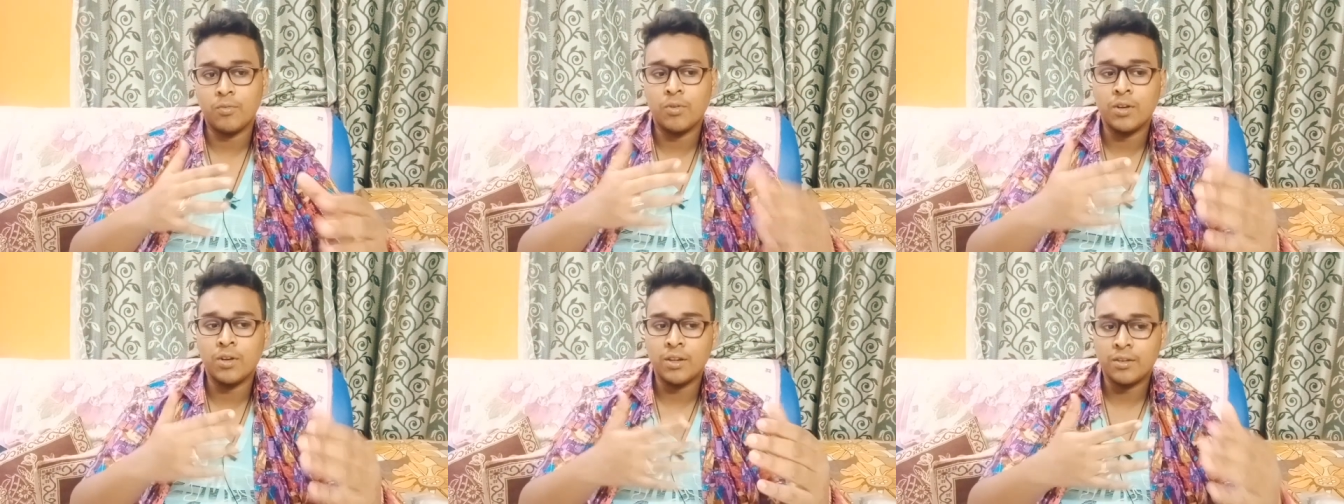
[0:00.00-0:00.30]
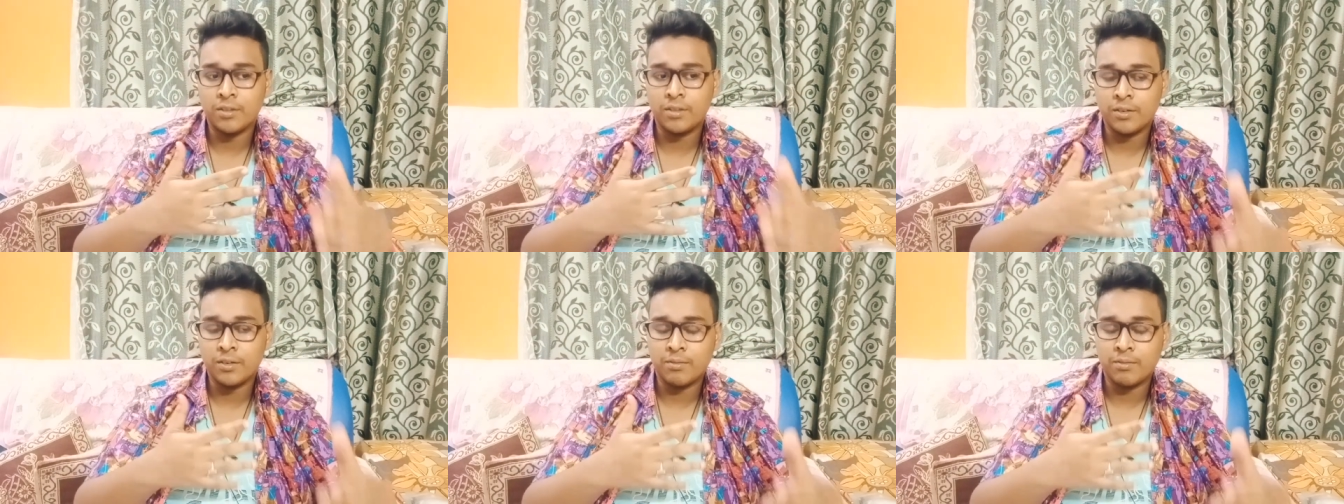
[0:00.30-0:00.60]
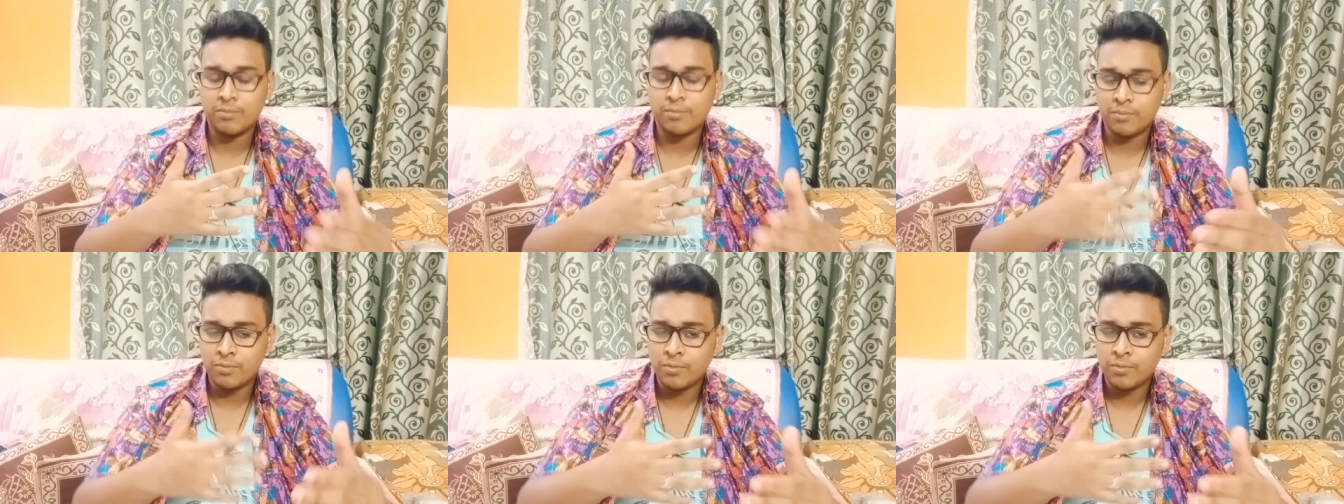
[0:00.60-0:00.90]
for
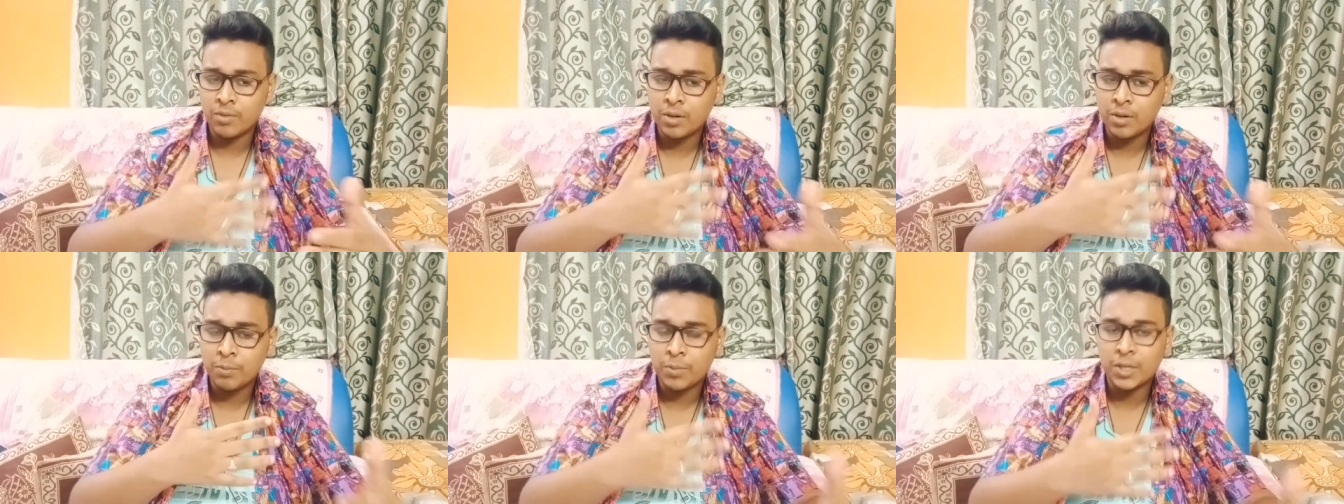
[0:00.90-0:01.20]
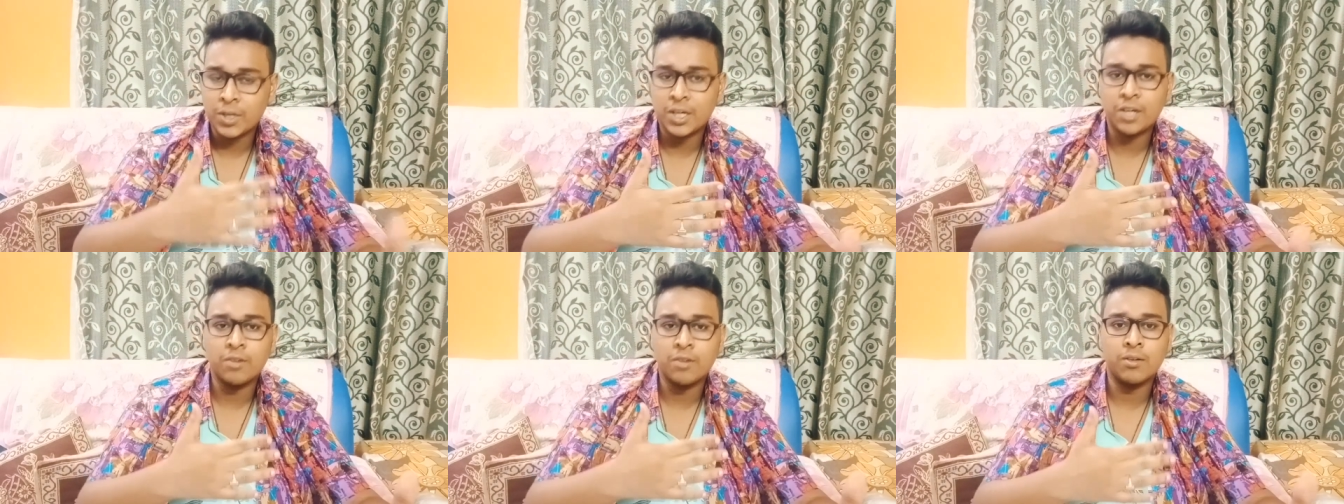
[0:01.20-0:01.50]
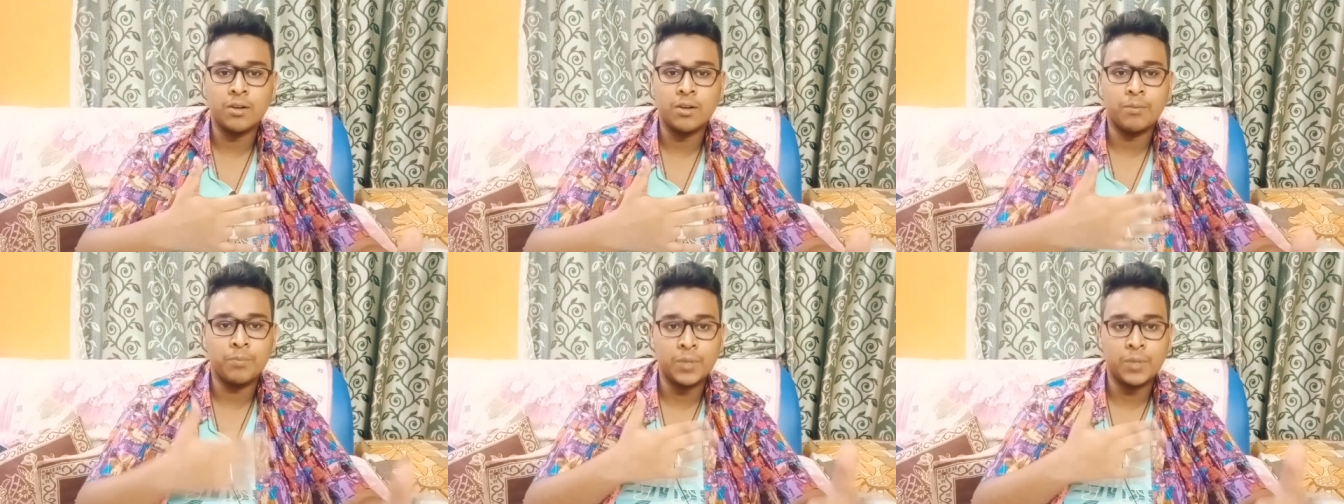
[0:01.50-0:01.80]
a particular